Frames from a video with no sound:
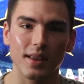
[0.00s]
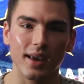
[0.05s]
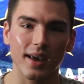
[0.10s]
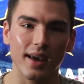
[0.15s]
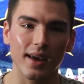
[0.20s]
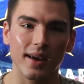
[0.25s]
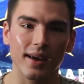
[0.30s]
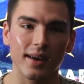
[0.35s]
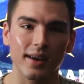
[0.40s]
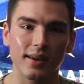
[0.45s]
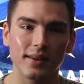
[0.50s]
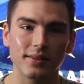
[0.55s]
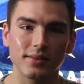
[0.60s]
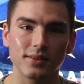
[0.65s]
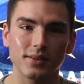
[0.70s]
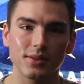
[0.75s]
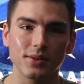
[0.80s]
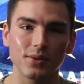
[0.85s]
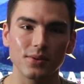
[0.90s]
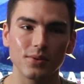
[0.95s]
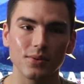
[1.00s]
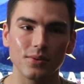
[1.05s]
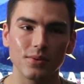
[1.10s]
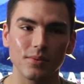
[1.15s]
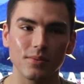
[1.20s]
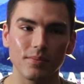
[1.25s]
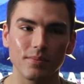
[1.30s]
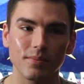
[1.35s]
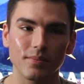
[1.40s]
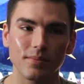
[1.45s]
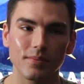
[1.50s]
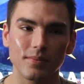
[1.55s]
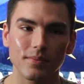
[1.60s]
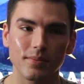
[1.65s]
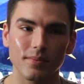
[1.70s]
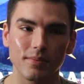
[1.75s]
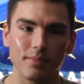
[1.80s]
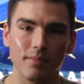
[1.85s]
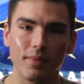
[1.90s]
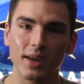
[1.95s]
had to
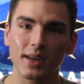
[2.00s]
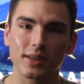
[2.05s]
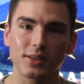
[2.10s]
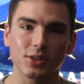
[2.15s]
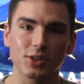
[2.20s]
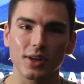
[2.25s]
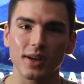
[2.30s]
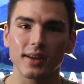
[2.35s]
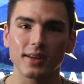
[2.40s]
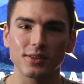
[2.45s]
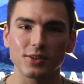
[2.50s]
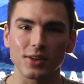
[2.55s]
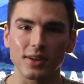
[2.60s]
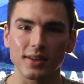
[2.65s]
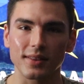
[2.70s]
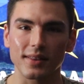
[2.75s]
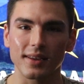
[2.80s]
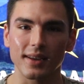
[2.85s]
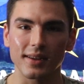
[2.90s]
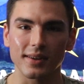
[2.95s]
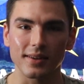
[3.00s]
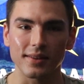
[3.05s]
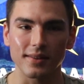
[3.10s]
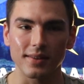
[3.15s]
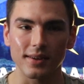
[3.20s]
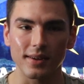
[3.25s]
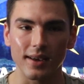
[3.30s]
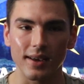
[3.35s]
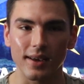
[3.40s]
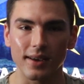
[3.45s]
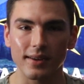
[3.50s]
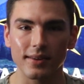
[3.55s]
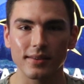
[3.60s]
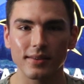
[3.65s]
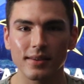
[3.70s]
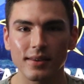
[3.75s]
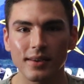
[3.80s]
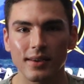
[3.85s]
make a change at the end of the day.